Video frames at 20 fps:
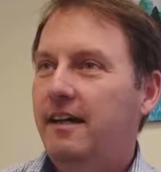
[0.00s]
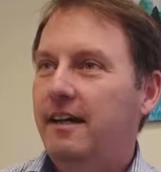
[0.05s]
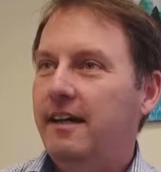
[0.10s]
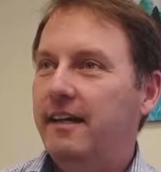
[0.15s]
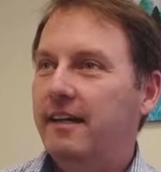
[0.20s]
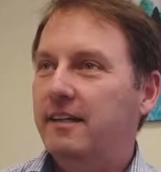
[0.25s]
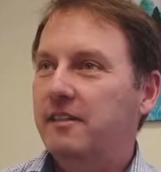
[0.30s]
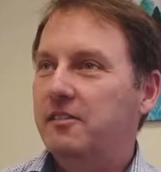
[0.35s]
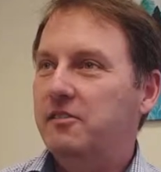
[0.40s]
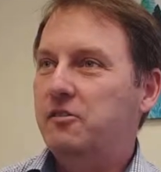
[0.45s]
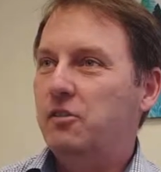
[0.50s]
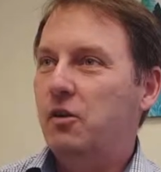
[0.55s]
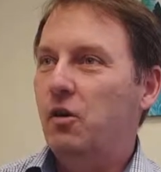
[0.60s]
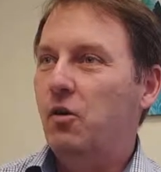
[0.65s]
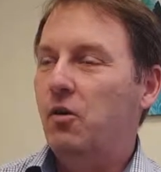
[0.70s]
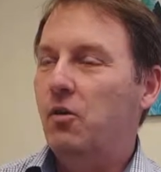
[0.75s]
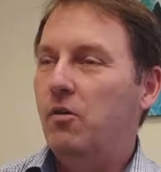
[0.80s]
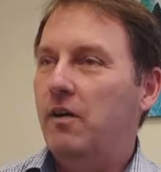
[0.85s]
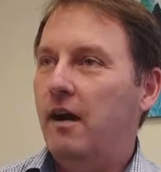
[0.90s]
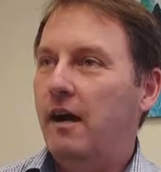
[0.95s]
And
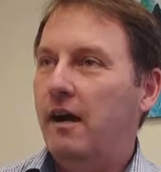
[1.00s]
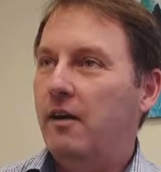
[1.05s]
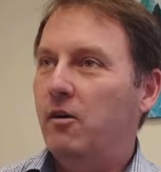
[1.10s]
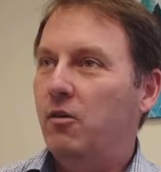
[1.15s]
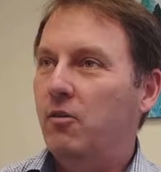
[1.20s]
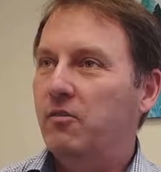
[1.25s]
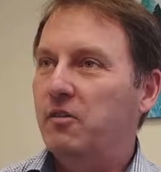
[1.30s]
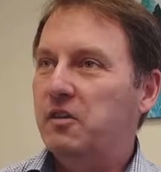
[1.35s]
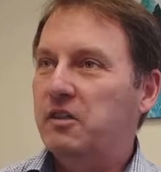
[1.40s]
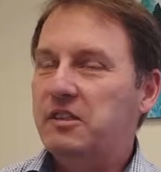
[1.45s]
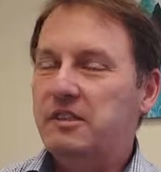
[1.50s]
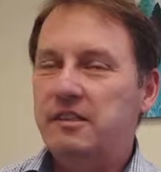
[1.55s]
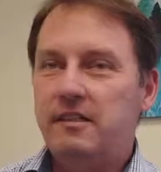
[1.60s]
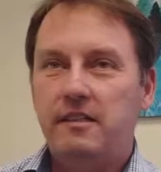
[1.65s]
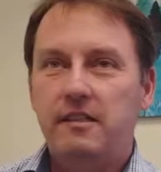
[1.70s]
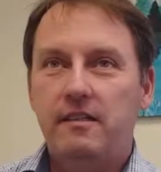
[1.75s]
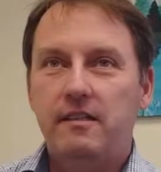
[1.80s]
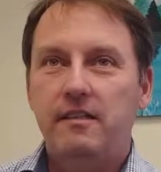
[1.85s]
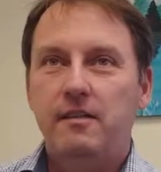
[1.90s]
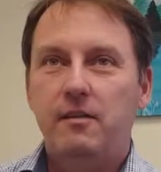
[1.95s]
so I
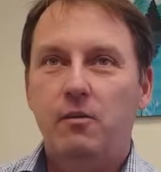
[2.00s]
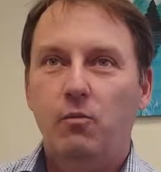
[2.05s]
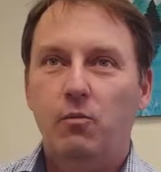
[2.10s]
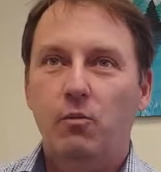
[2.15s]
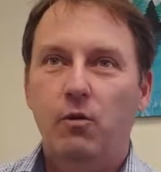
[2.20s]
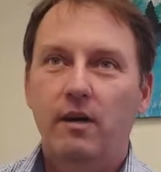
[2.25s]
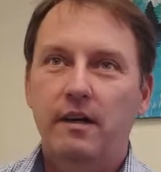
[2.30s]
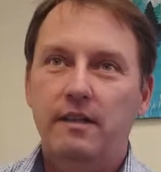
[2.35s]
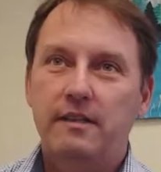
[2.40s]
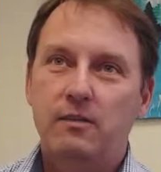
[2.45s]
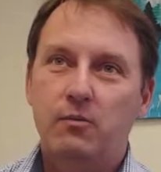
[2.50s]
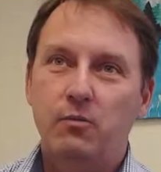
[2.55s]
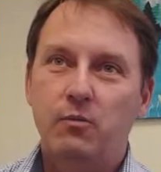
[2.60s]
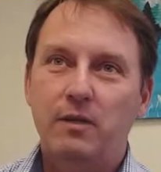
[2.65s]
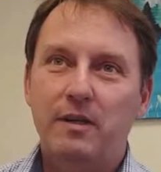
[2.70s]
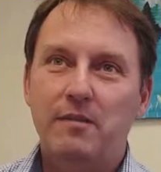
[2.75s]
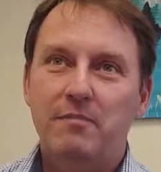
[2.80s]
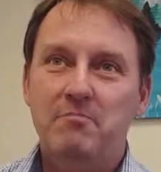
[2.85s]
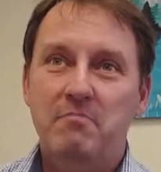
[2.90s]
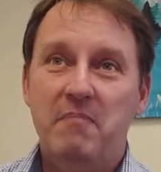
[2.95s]
oversee what
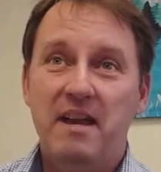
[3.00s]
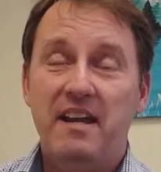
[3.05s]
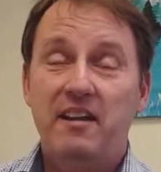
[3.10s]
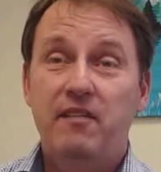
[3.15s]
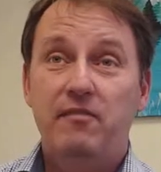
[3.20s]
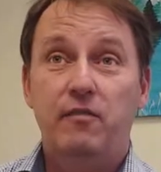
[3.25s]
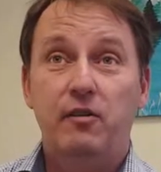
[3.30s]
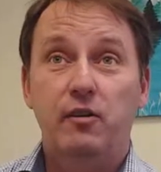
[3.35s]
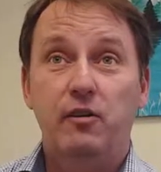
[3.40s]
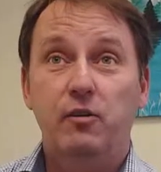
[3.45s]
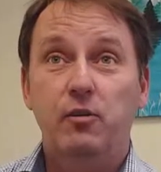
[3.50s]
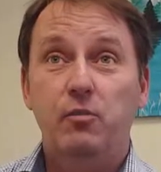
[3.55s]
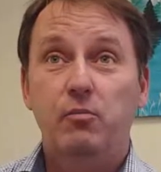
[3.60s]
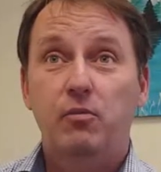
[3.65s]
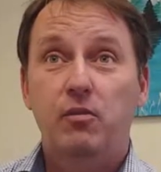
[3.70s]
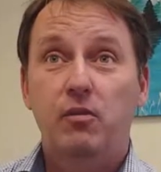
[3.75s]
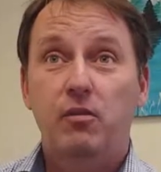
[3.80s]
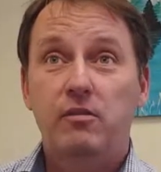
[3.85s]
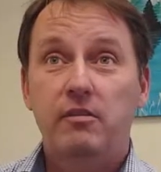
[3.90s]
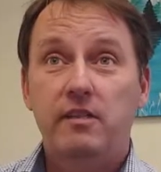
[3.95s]
we make for new
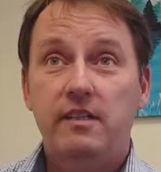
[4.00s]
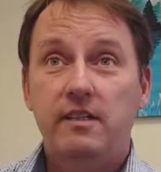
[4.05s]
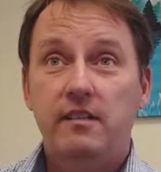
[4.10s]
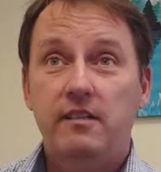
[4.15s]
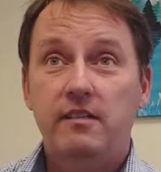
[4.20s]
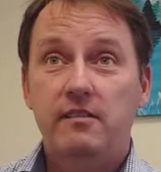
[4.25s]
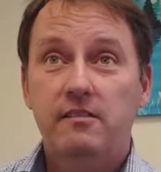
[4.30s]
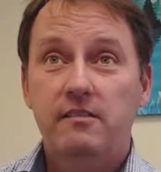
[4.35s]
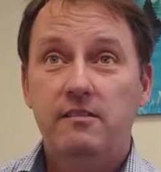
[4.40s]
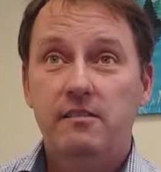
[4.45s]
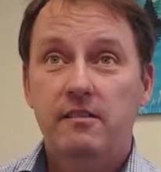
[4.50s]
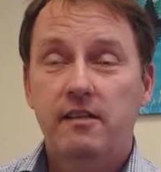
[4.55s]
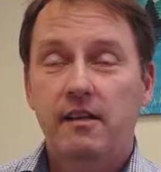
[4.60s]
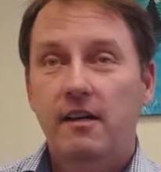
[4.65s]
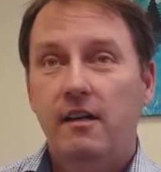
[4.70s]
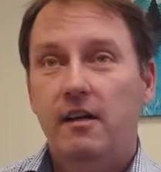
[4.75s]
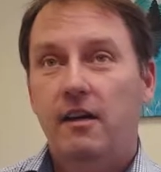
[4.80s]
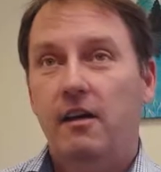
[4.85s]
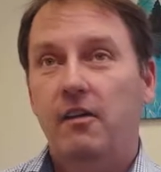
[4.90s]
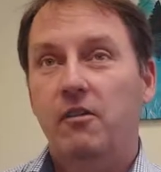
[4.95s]
proteins.
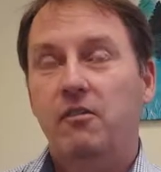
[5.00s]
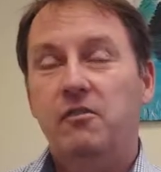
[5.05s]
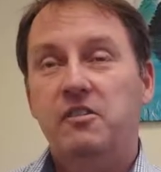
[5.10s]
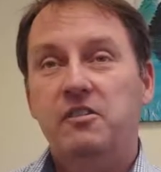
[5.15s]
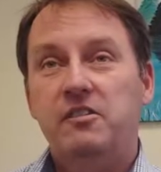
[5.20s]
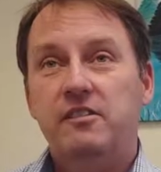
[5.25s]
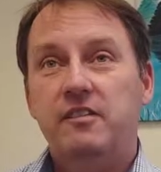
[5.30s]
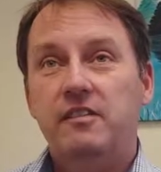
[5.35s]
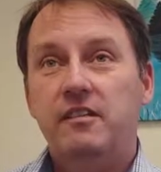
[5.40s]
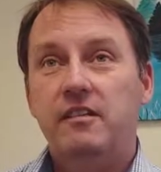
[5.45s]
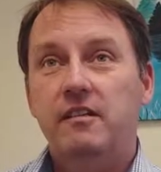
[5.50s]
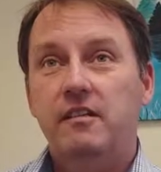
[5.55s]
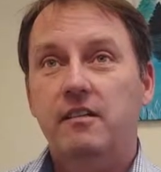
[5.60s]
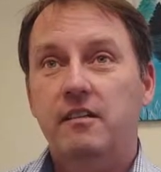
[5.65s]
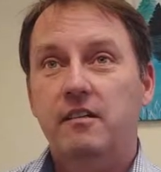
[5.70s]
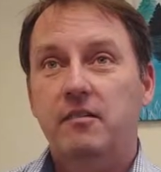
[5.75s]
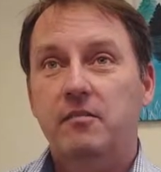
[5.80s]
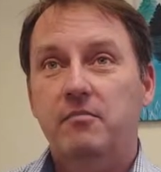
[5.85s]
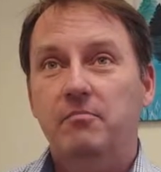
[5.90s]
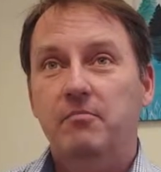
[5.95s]
I oversee
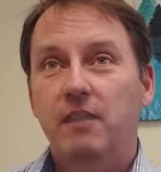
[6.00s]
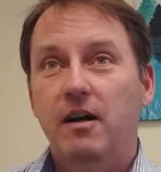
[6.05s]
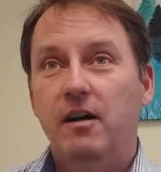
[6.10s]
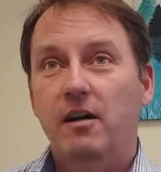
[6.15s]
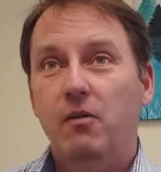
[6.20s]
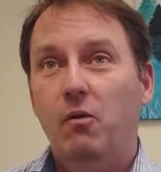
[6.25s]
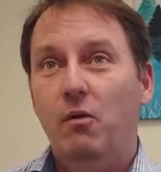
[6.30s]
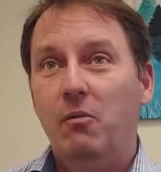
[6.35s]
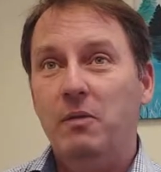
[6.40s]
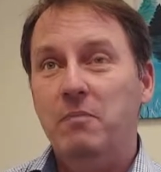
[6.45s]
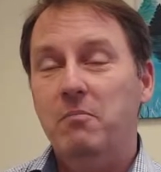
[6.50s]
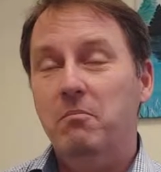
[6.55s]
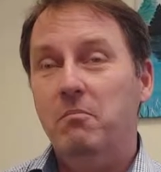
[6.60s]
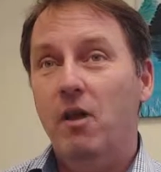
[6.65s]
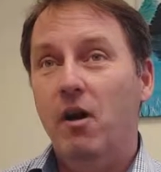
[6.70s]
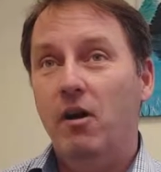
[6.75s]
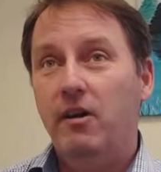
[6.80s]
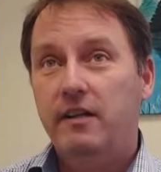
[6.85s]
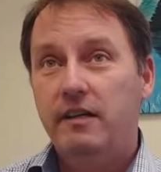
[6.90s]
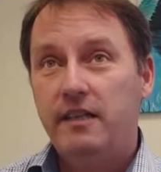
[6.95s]
the what we
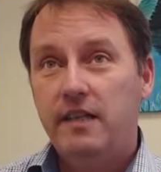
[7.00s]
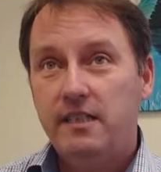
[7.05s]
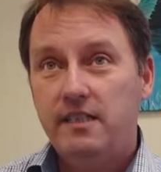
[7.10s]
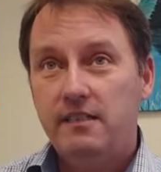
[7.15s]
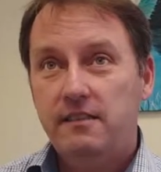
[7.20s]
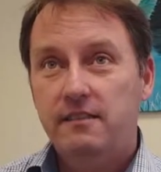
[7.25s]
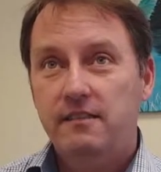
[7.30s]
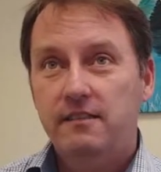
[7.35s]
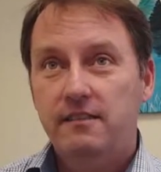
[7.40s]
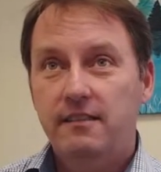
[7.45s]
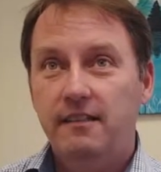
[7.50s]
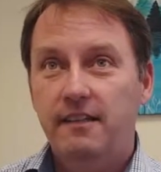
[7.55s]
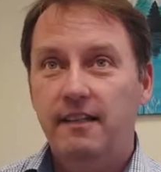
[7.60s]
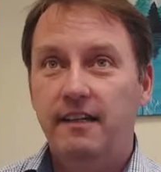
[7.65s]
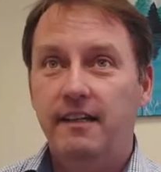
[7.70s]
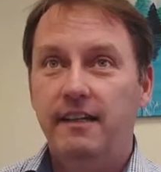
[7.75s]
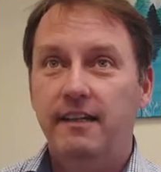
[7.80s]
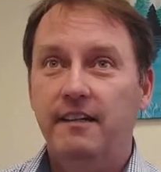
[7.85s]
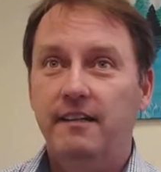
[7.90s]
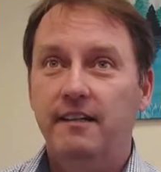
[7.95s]
market.
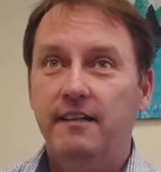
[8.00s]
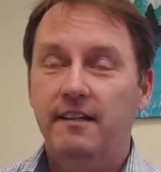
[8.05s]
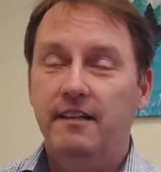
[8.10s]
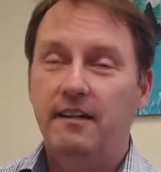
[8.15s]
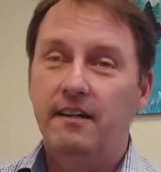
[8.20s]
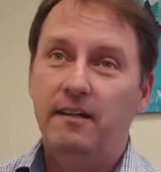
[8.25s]
And